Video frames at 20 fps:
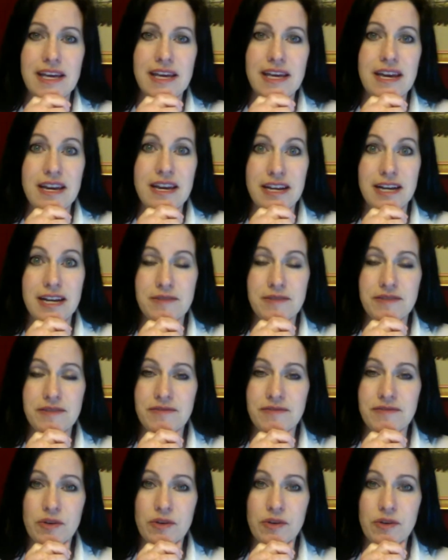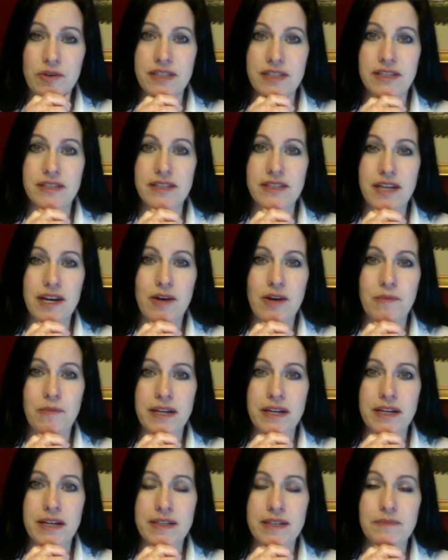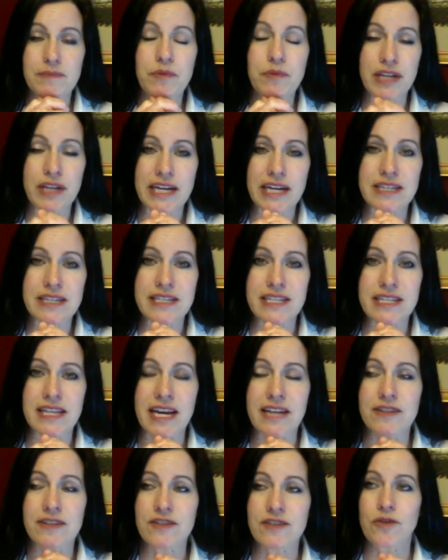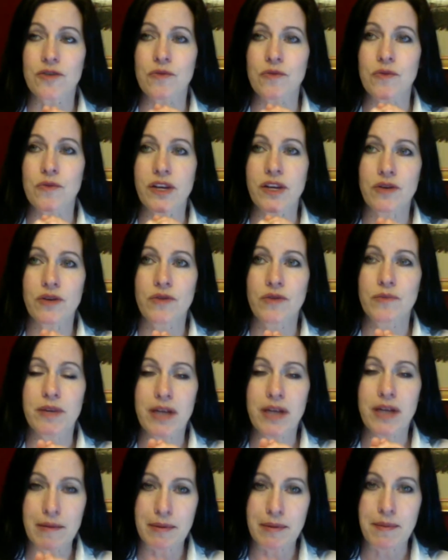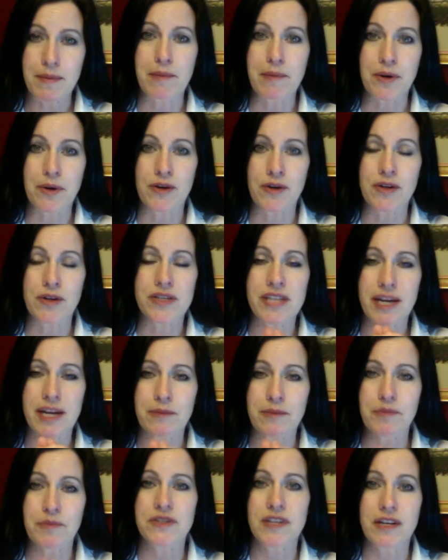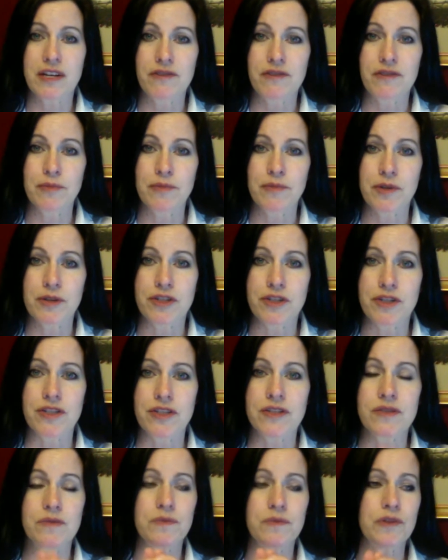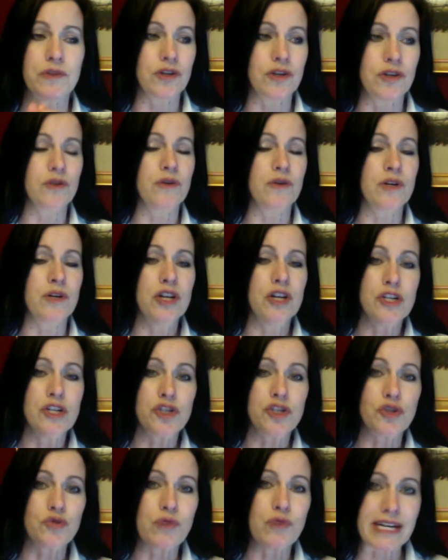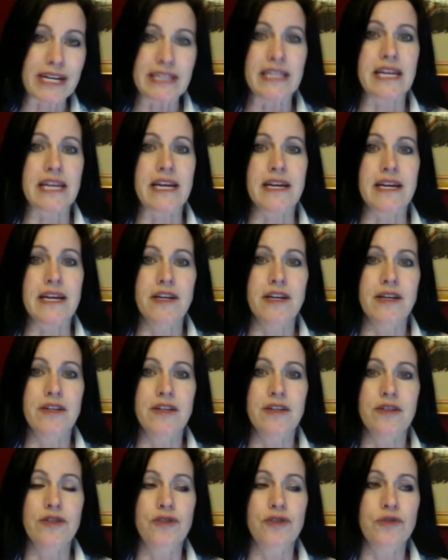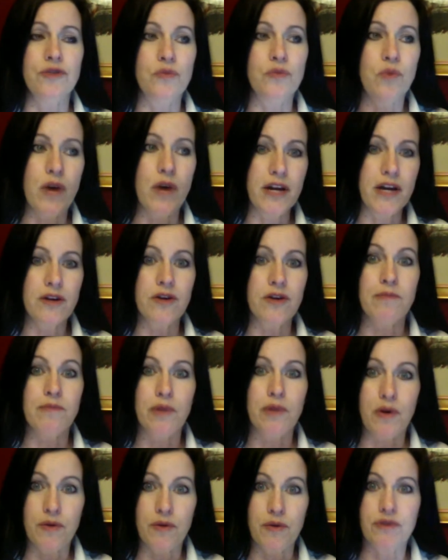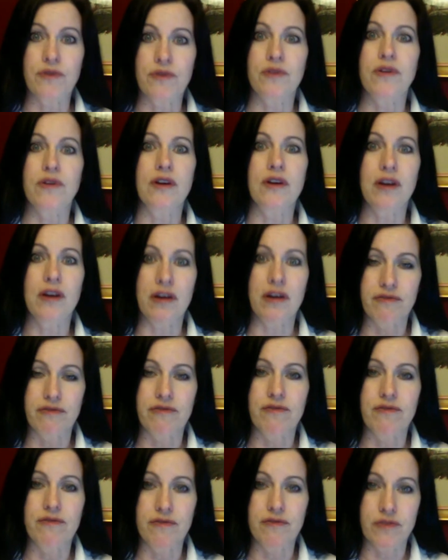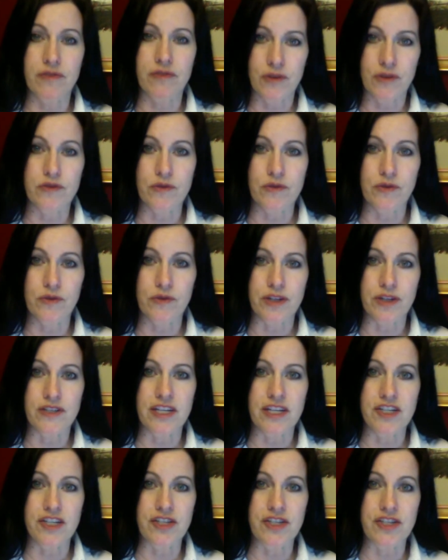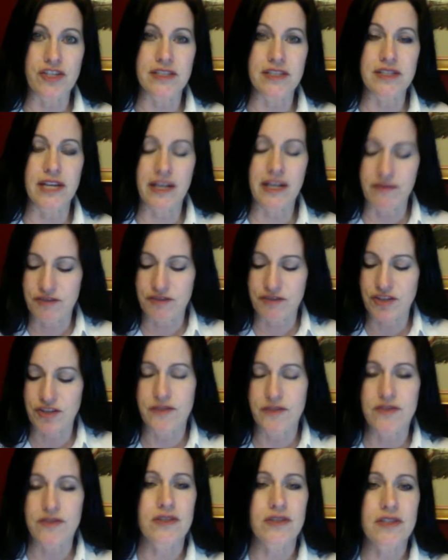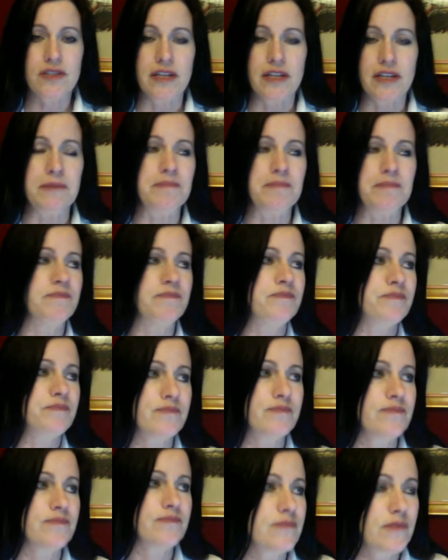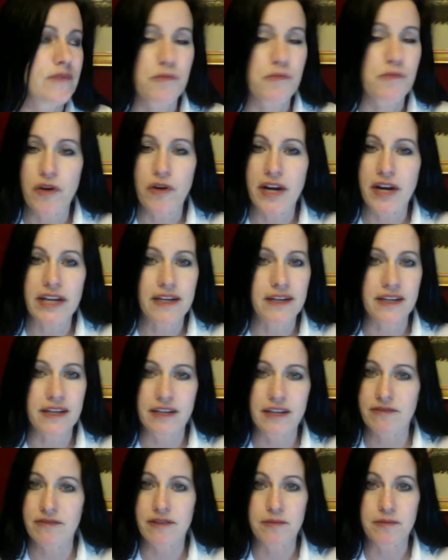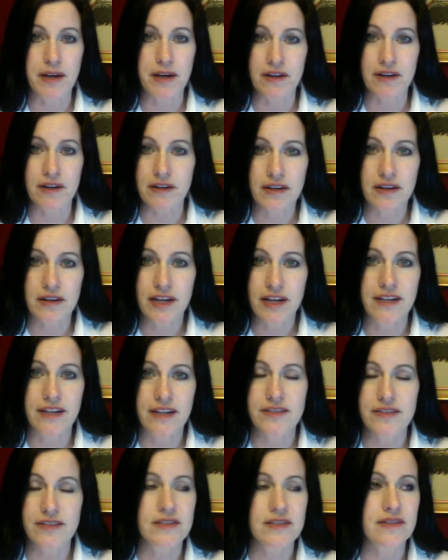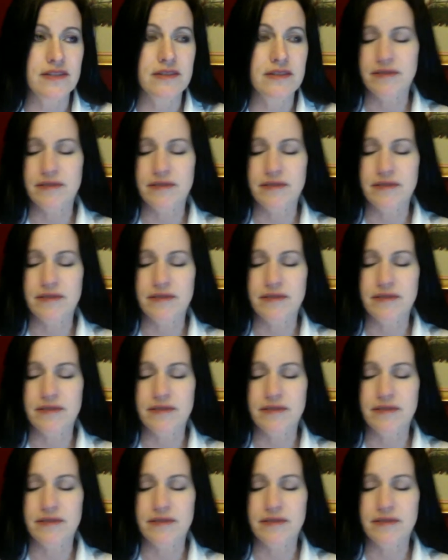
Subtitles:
And I'm devoted to helping put an end to that. So when you become a member, 10% of your purchase will go directly to one or both of those organizations. I have chills. The more I can give, the better. It's